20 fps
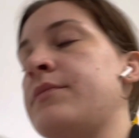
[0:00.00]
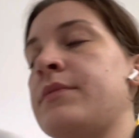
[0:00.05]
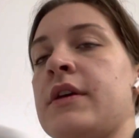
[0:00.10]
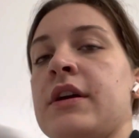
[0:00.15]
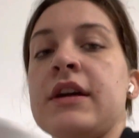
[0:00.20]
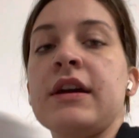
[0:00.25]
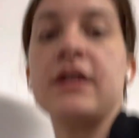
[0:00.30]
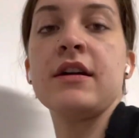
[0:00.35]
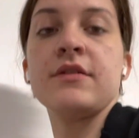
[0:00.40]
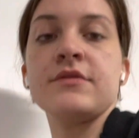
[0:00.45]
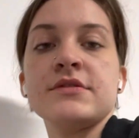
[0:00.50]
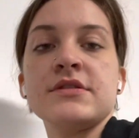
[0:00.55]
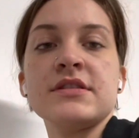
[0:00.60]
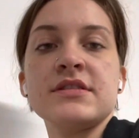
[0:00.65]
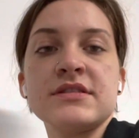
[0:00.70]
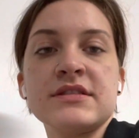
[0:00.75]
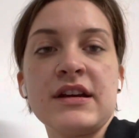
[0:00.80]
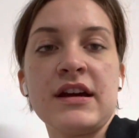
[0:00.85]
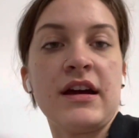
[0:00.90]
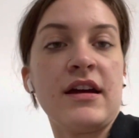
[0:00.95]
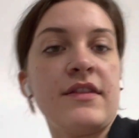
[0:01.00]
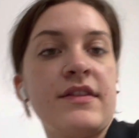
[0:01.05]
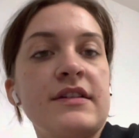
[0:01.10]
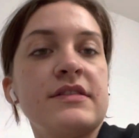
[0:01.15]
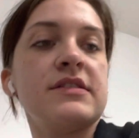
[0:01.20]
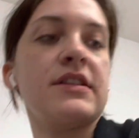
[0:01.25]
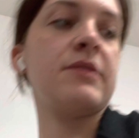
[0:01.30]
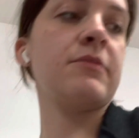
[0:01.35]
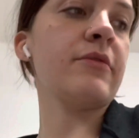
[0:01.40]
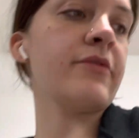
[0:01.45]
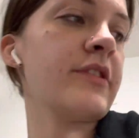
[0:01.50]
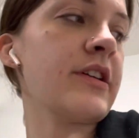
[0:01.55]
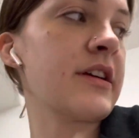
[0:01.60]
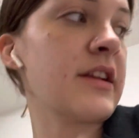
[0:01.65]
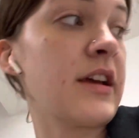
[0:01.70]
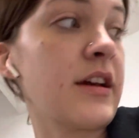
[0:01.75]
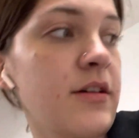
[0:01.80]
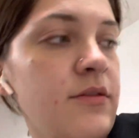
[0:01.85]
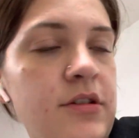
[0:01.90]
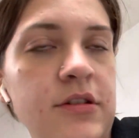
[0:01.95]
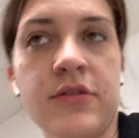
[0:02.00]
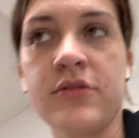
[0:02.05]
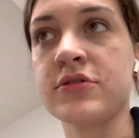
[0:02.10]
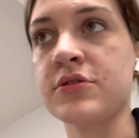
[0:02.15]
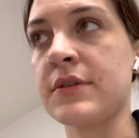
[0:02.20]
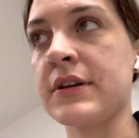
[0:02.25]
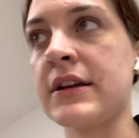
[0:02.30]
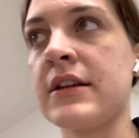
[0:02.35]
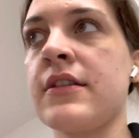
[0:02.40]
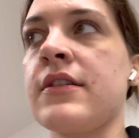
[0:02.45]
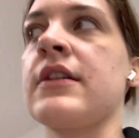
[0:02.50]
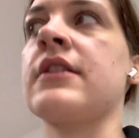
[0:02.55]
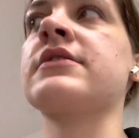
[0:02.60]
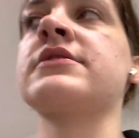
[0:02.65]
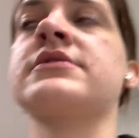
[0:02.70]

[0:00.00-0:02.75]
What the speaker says: Okay, I was just sat at that table for like an hour not doing anything,